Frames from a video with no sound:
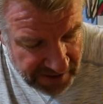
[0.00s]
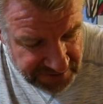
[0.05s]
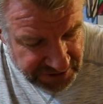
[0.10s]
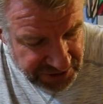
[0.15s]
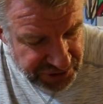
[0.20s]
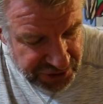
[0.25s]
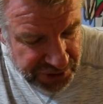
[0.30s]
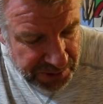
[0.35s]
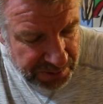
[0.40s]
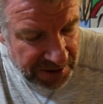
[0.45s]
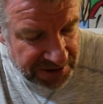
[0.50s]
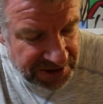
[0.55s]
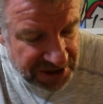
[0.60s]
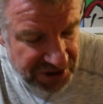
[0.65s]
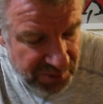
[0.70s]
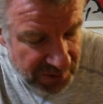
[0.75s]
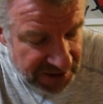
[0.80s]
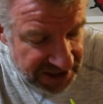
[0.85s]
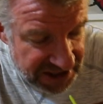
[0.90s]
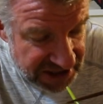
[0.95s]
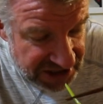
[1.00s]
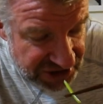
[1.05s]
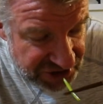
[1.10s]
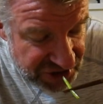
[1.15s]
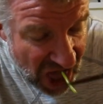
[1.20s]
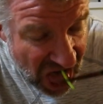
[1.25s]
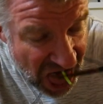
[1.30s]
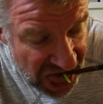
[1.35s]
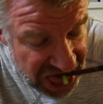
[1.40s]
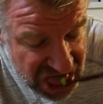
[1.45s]
The soup on this one
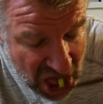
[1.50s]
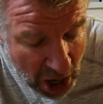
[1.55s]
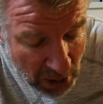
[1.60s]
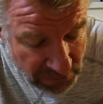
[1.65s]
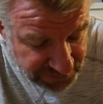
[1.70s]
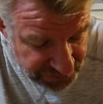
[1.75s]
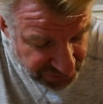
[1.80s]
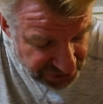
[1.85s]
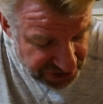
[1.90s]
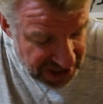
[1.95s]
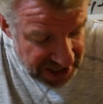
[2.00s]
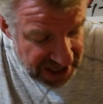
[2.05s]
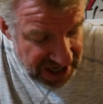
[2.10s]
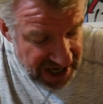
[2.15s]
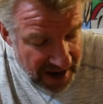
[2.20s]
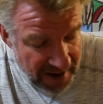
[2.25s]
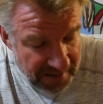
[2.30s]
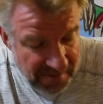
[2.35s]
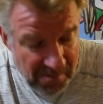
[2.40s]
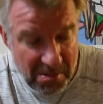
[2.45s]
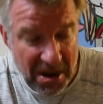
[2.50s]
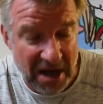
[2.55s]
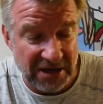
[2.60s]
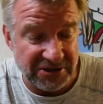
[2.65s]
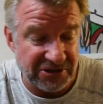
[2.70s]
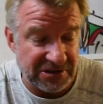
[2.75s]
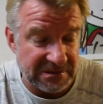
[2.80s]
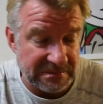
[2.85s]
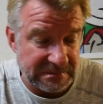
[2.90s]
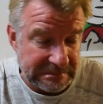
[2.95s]
is the
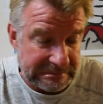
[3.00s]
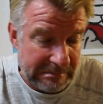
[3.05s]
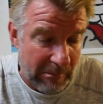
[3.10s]
best.